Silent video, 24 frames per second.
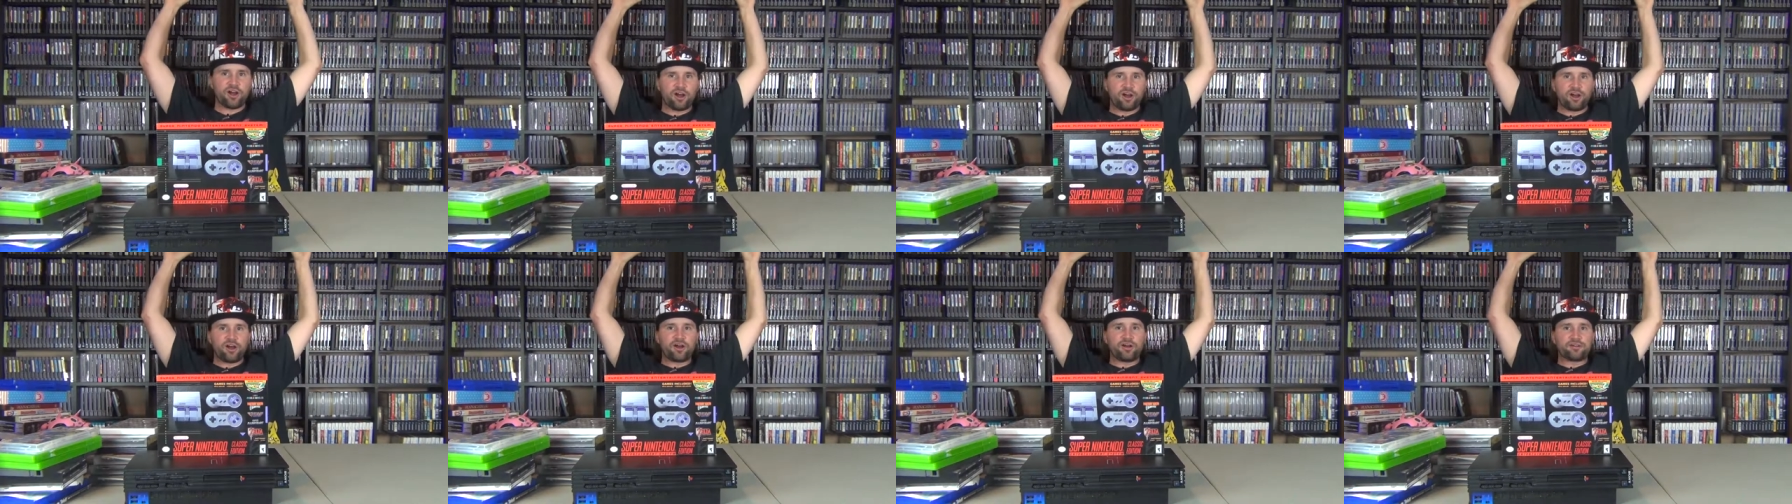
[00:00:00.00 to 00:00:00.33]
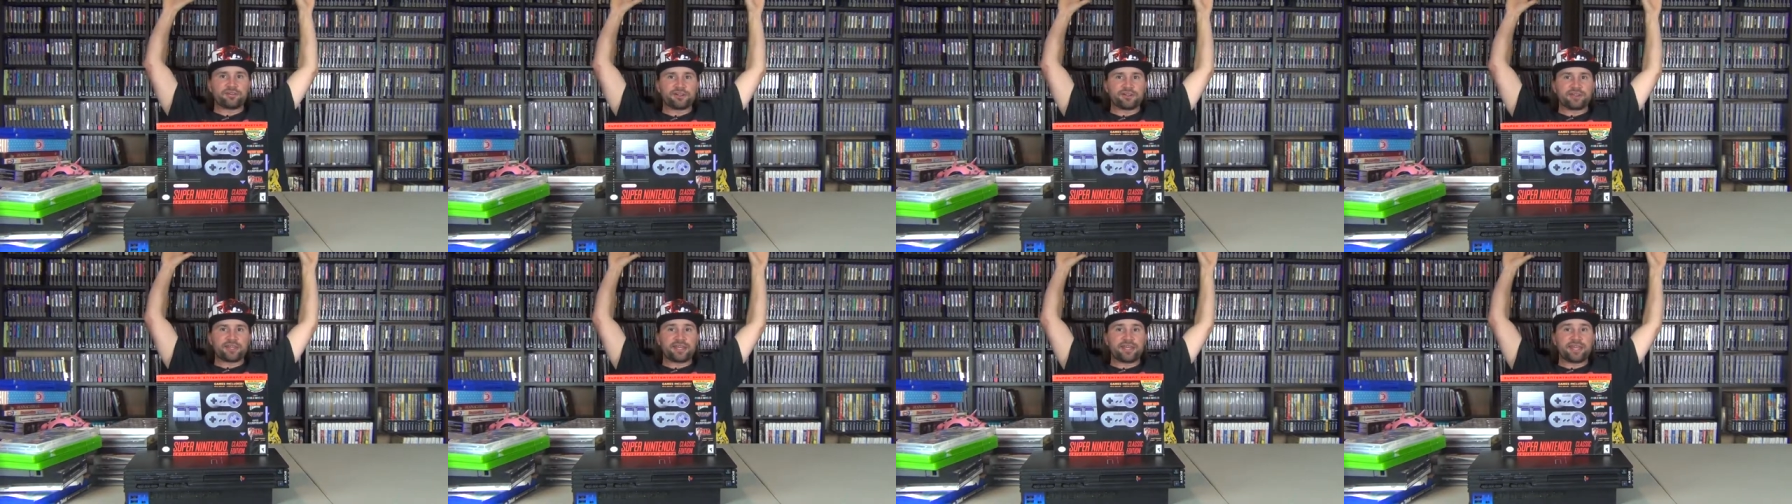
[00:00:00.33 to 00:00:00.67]
all
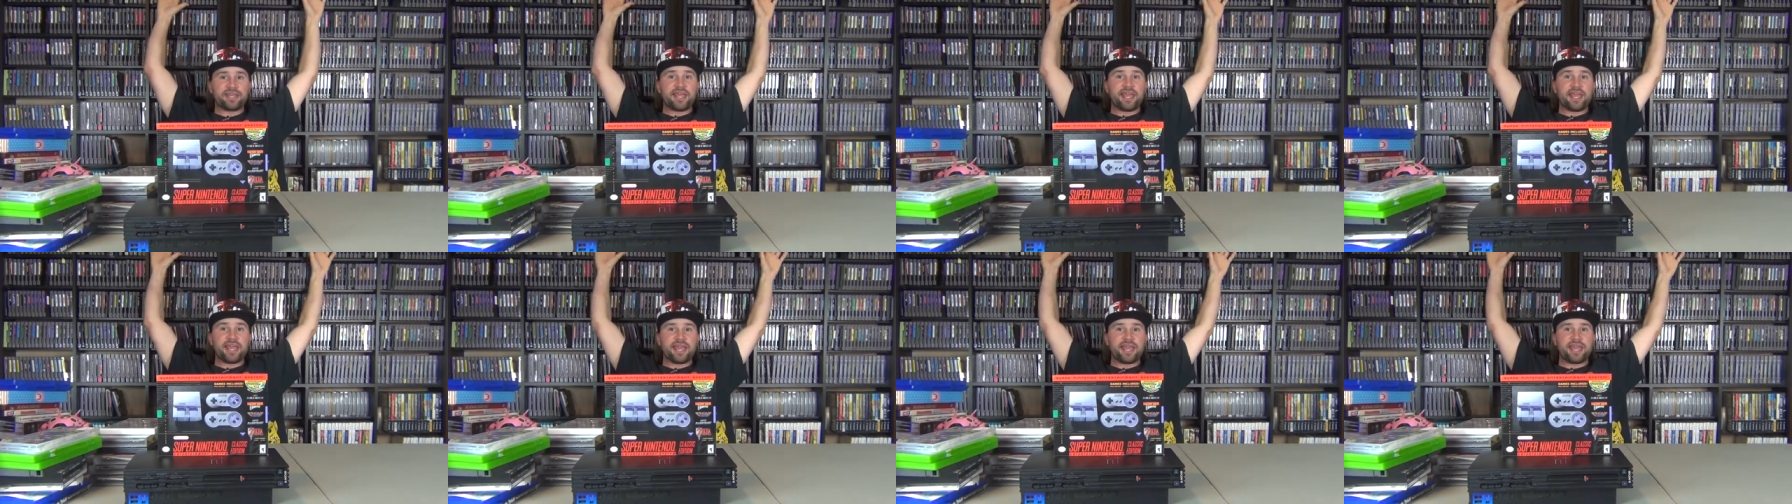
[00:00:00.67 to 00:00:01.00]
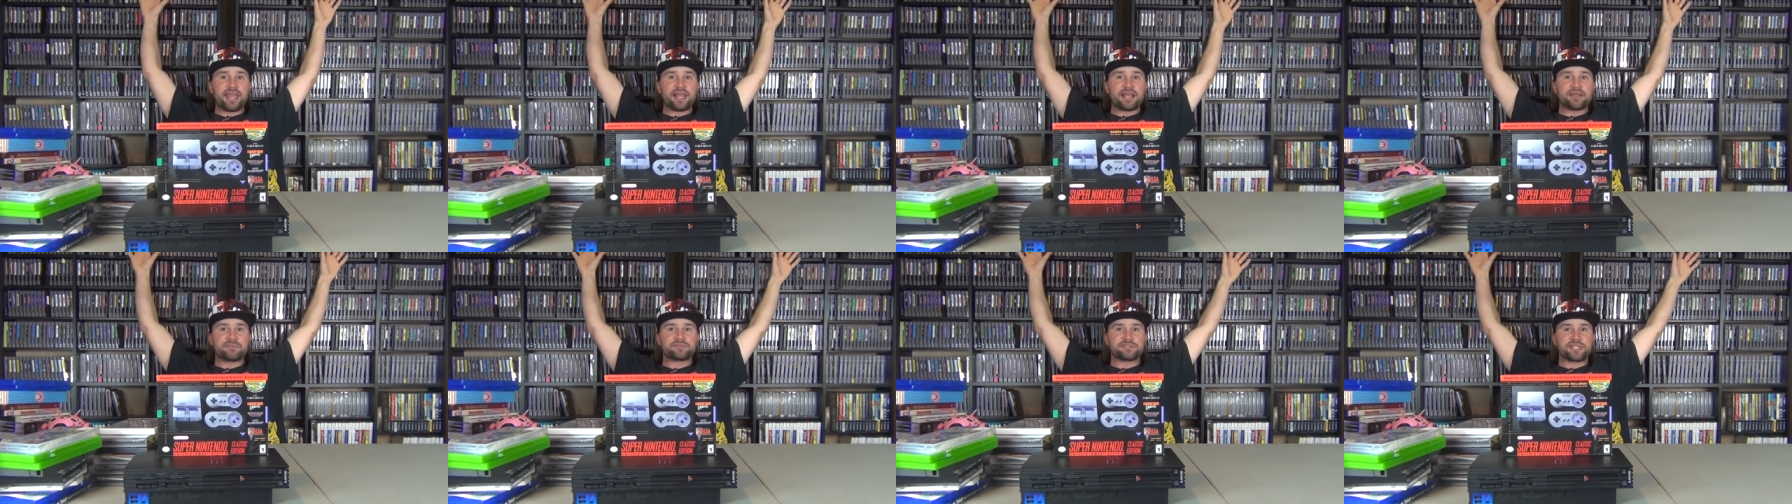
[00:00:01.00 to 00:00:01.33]
the
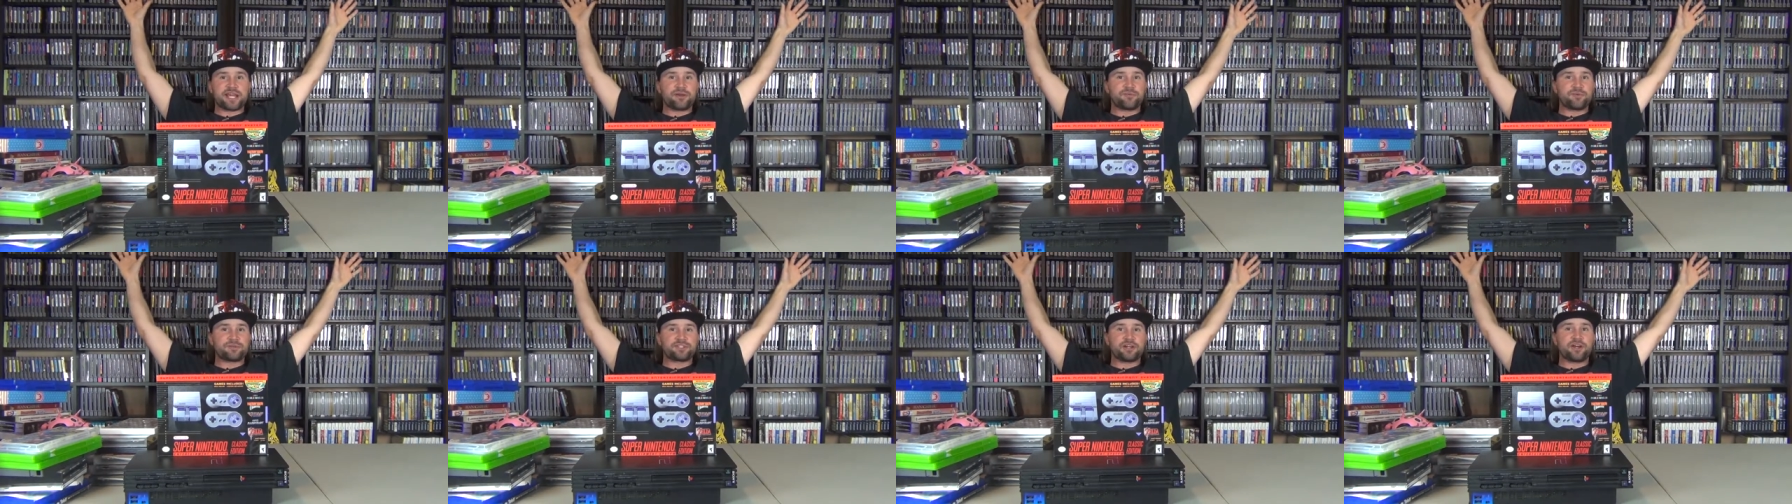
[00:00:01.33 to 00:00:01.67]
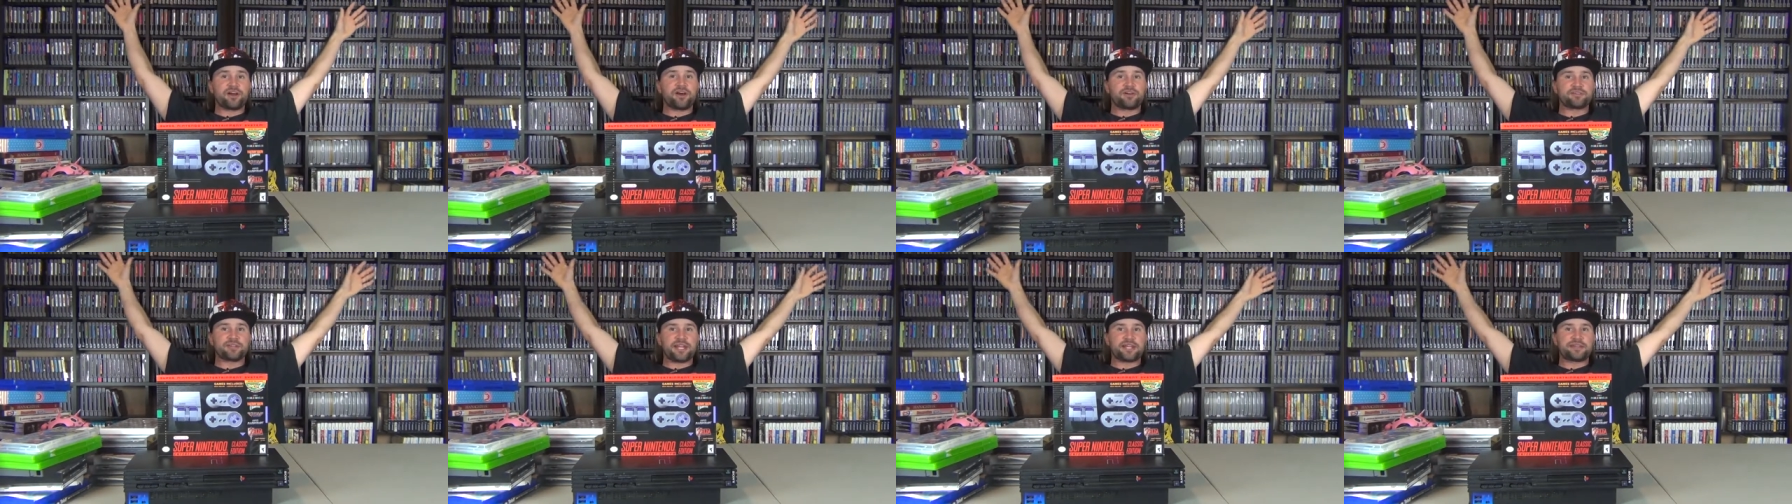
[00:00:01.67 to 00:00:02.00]
games that was
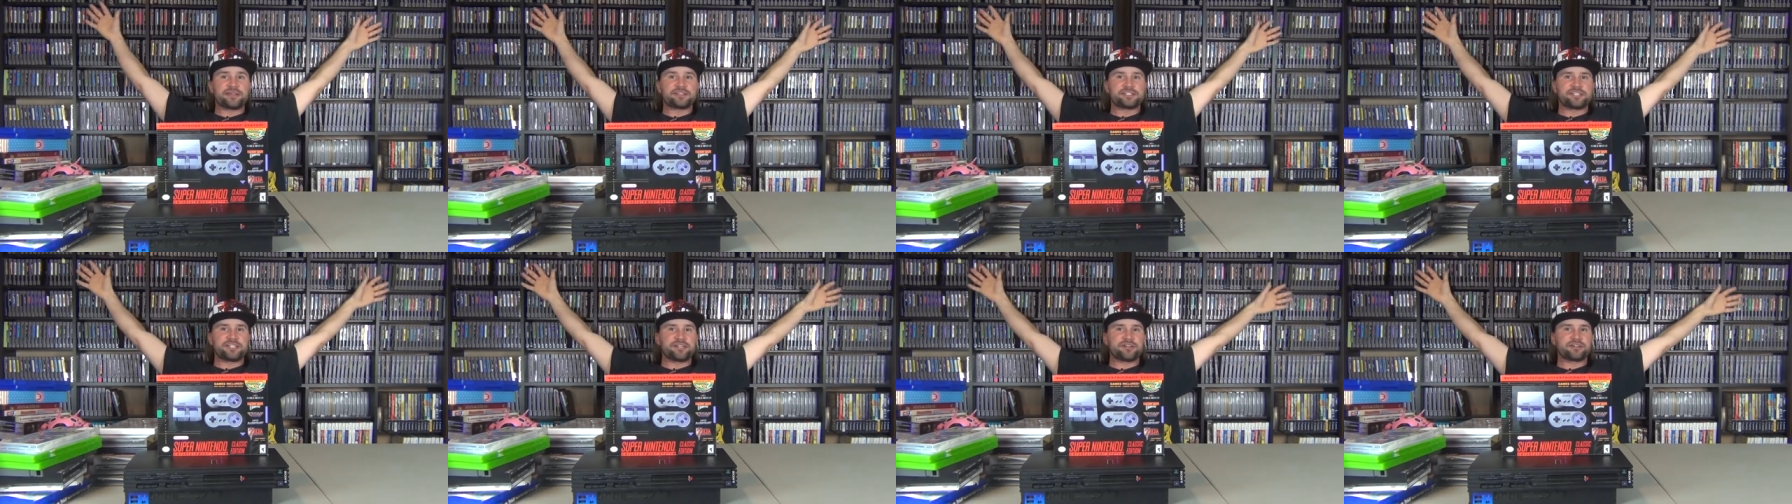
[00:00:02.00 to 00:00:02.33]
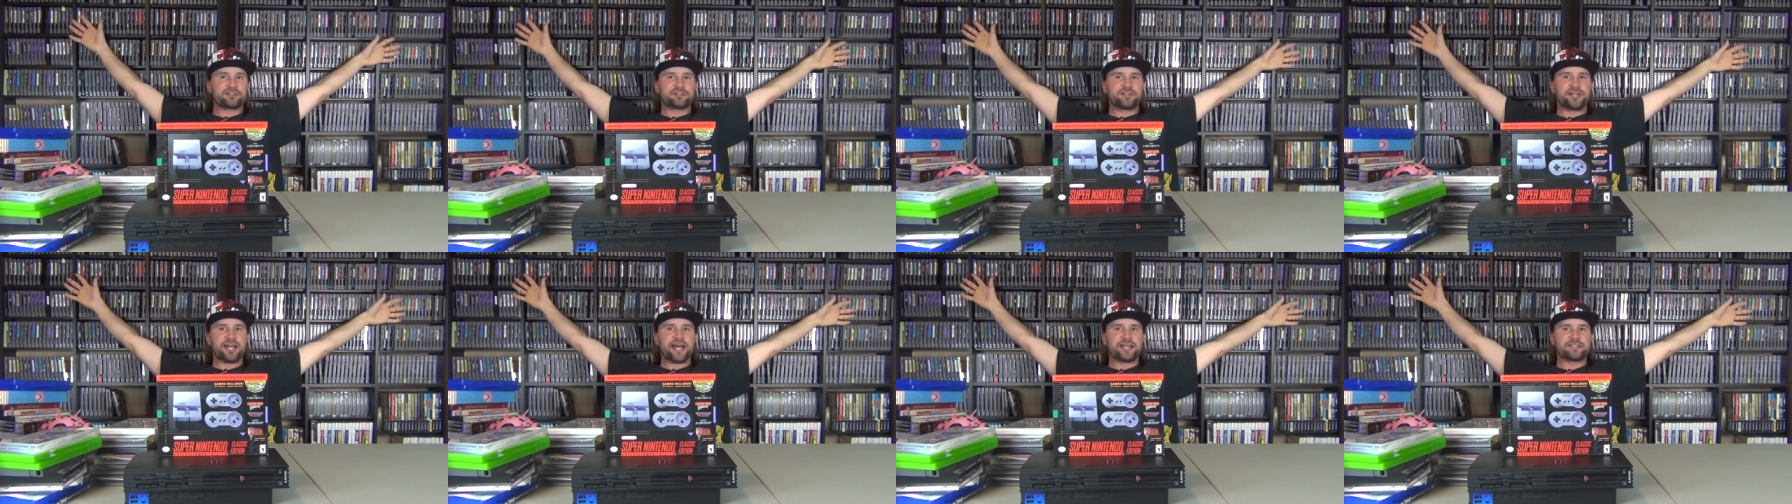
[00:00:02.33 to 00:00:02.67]
on that Nintendo
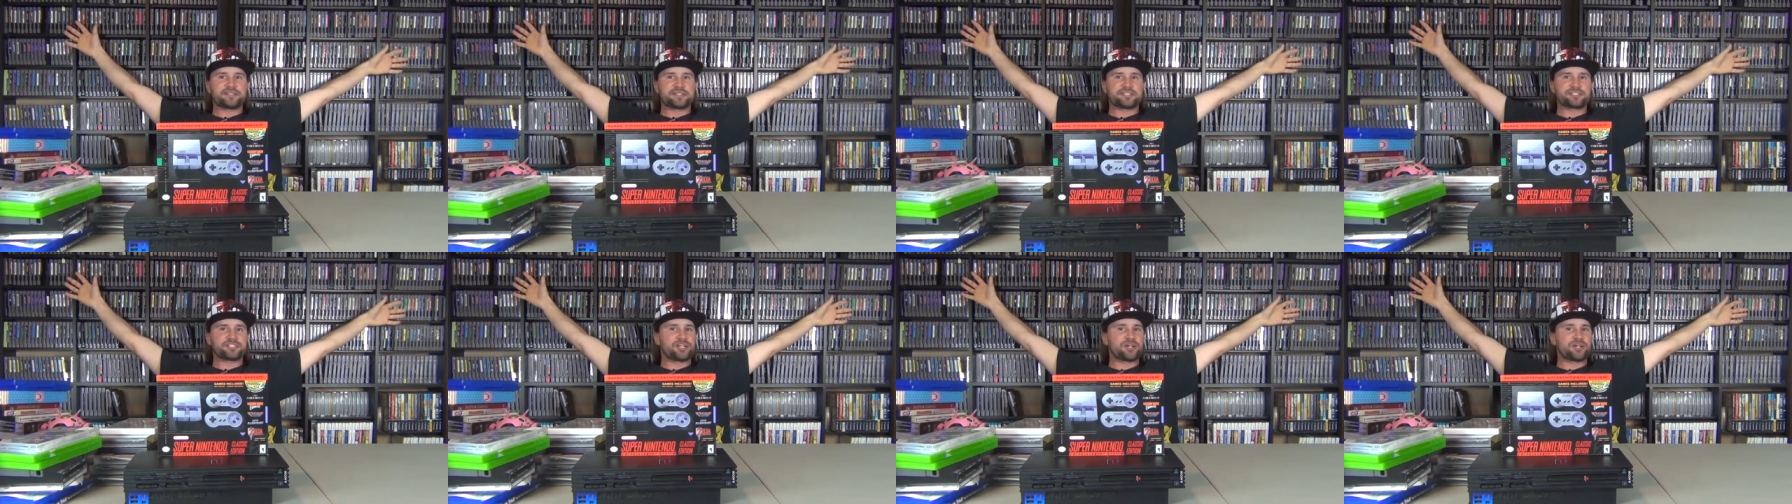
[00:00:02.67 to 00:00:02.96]
Classic.